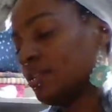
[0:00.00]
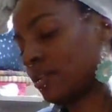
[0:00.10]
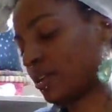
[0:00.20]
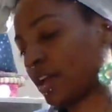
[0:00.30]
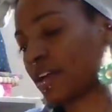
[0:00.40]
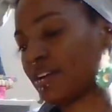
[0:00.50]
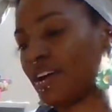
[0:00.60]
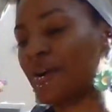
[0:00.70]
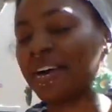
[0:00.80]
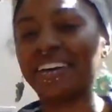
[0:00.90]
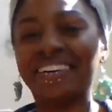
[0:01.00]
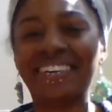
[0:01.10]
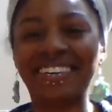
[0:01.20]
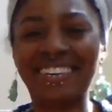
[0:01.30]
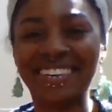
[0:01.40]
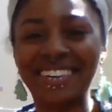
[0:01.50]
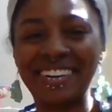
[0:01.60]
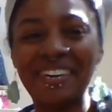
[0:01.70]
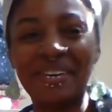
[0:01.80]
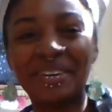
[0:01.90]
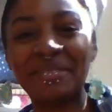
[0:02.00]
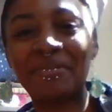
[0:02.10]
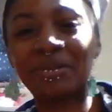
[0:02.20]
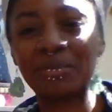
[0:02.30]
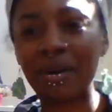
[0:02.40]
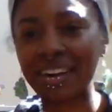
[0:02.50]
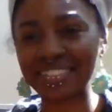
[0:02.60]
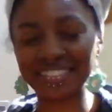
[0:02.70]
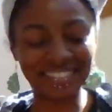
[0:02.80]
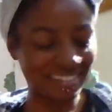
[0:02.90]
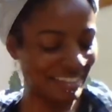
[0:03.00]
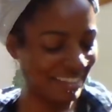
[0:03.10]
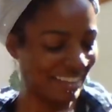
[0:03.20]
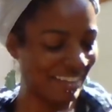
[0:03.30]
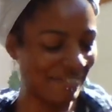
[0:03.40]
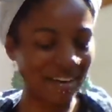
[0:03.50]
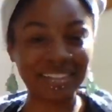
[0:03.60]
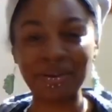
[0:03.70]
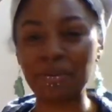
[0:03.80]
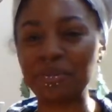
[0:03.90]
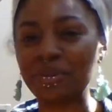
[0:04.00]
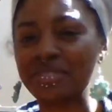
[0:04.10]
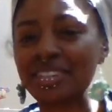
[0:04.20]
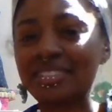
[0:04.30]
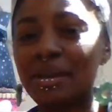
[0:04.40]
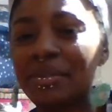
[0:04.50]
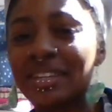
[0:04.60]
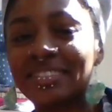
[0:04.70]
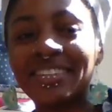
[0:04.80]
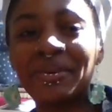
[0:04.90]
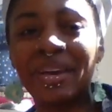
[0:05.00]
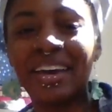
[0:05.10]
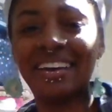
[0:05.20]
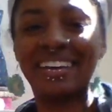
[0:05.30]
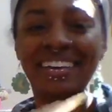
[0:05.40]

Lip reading: Okay. Got the first box. Finally open. Only took 10 minutes. Okay.